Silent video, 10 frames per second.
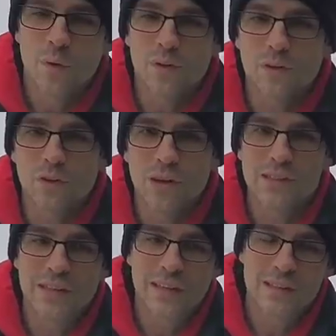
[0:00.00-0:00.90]
where they're
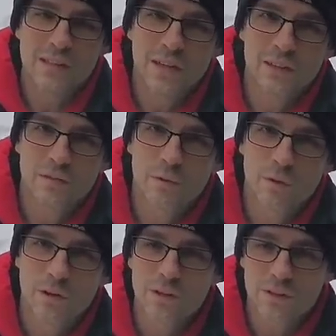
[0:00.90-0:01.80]
grazing inside the
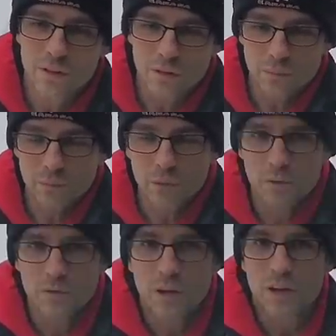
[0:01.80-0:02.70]
forest, they're
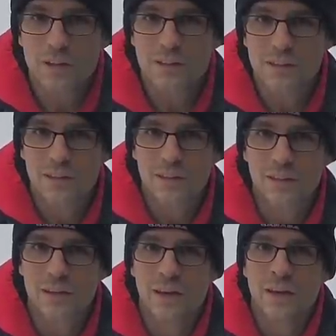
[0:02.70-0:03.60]
moved constantly.